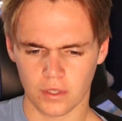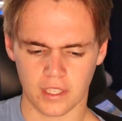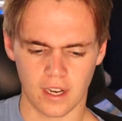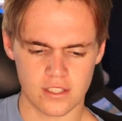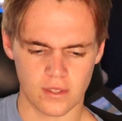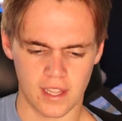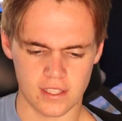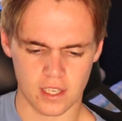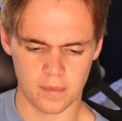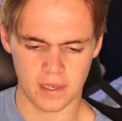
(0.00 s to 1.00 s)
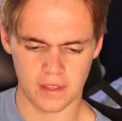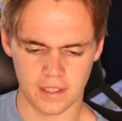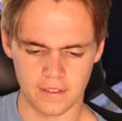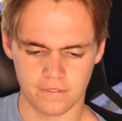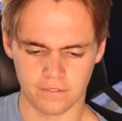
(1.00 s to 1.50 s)
Alright guys, so that is going to be
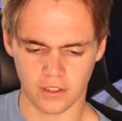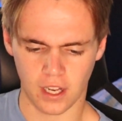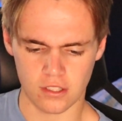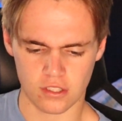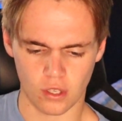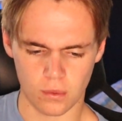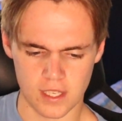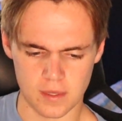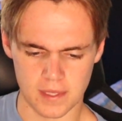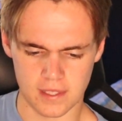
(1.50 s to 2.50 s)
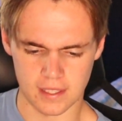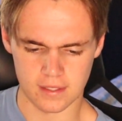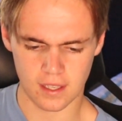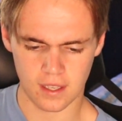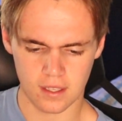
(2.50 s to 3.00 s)
the France Goals SPC
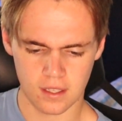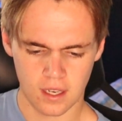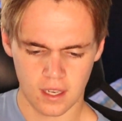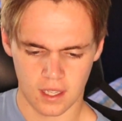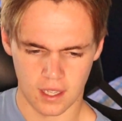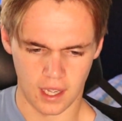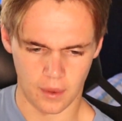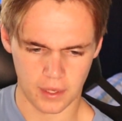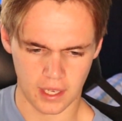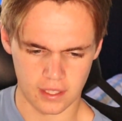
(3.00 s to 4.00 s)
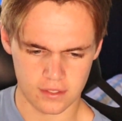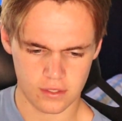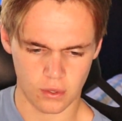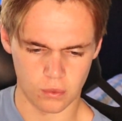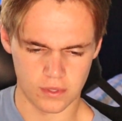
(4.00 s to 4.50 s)
done. Uh, we get
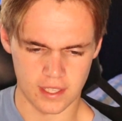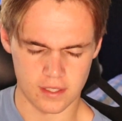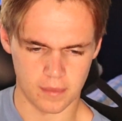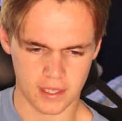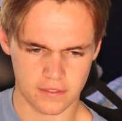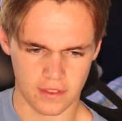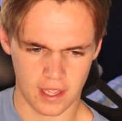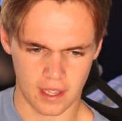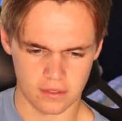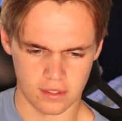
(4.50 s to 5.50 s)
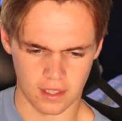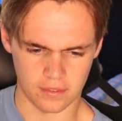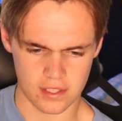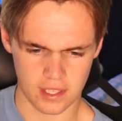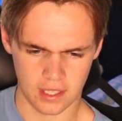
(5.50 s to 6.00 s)
two decent picks for that. Love
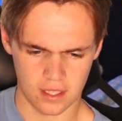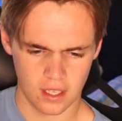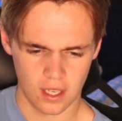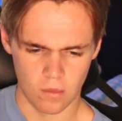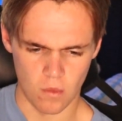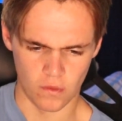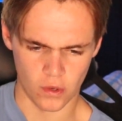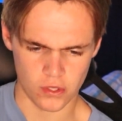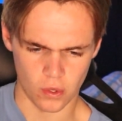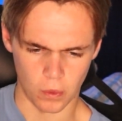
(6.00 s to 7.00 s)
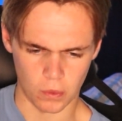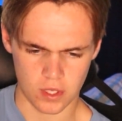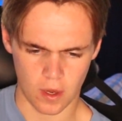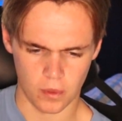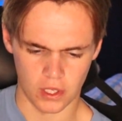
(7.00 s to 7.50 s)
to see it. Moving on to the World
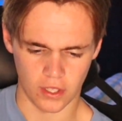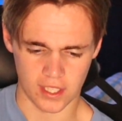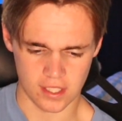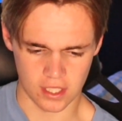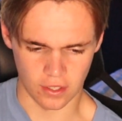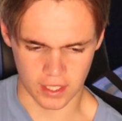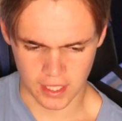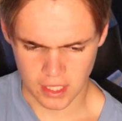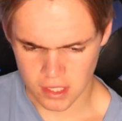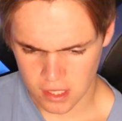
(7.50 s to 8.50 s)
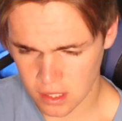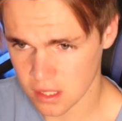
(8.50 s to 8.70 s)
Champion 1998.